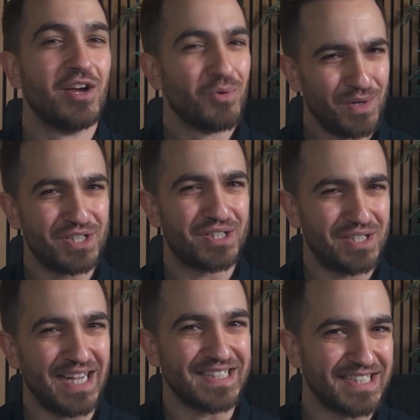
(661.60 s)
which
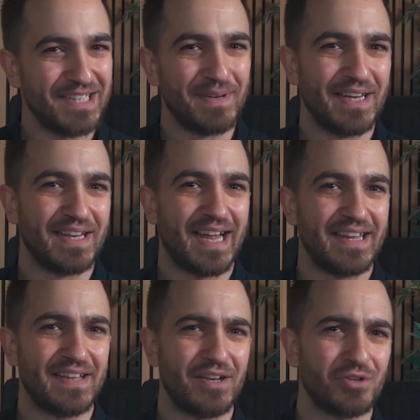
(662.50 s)
does seem to indicate
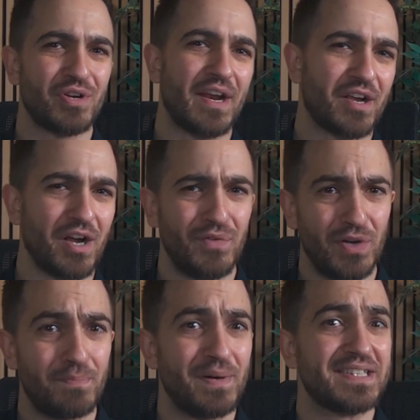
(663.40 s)
that they're trying to cover
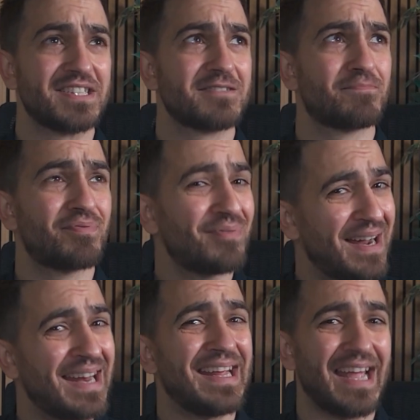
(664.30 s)
their bases
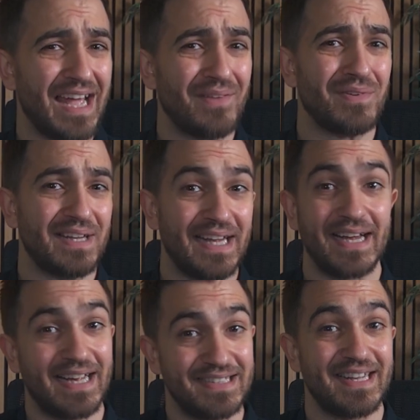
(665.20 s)
pretty heavily in
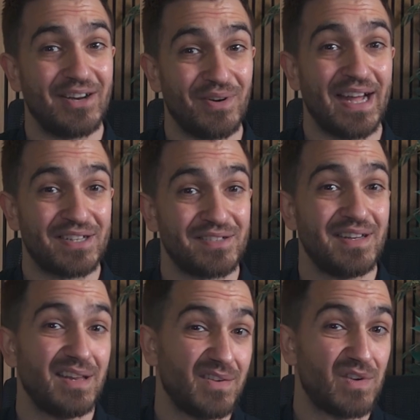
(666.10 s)
case they don't actually
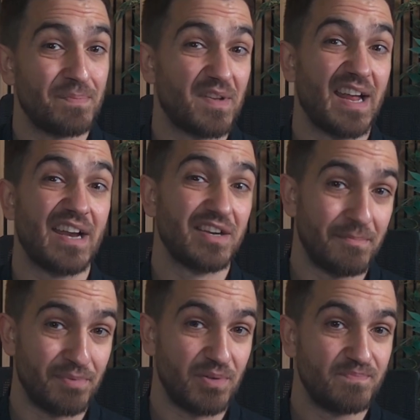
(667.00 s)
live up to that
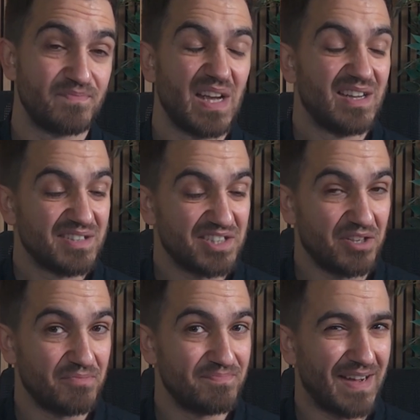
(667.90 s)
number.
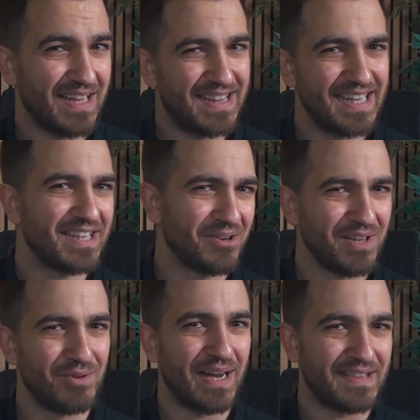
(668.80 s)
So I think the
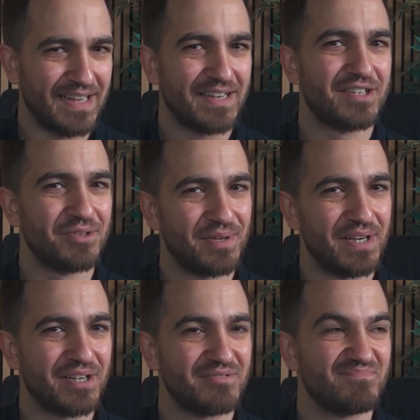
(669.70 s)
only right thing to do
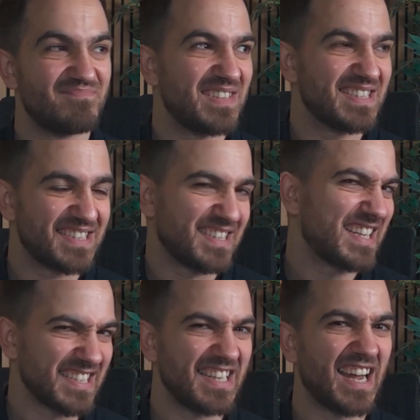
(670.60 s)
here is to
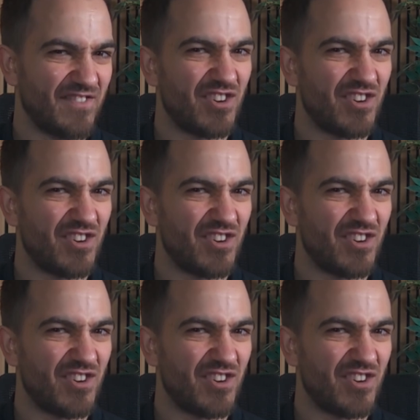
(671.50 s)
test it out for